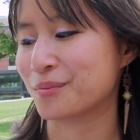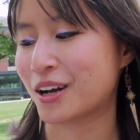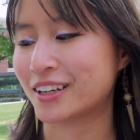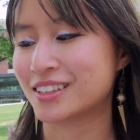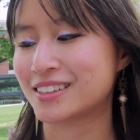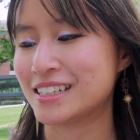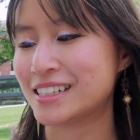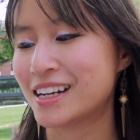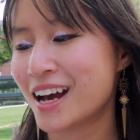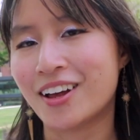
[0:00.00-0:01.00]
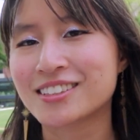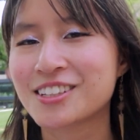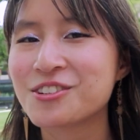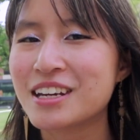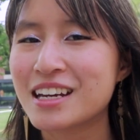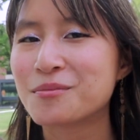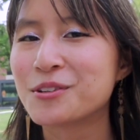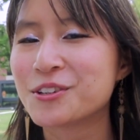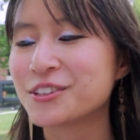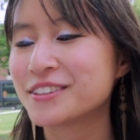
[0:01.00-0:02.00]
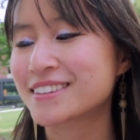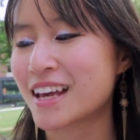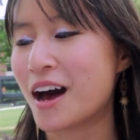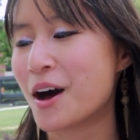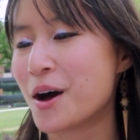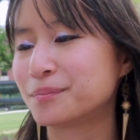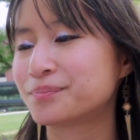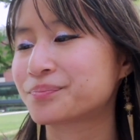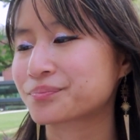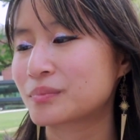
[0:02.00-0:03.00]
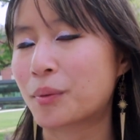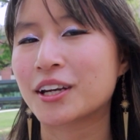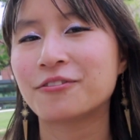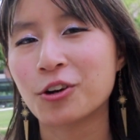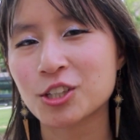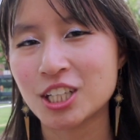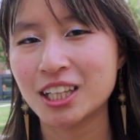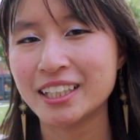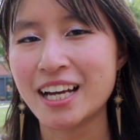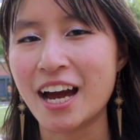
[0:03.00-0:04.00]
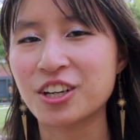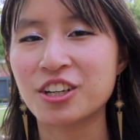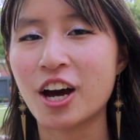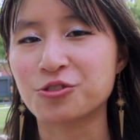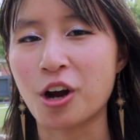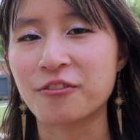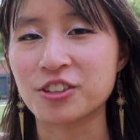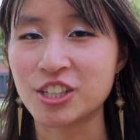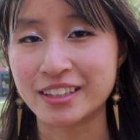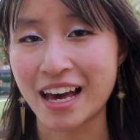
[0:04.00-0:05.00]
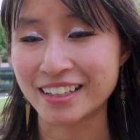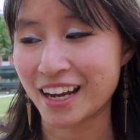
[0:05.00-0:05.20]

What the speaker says: Got to see lots of cute animals, but unfortunately I could not draw for shit that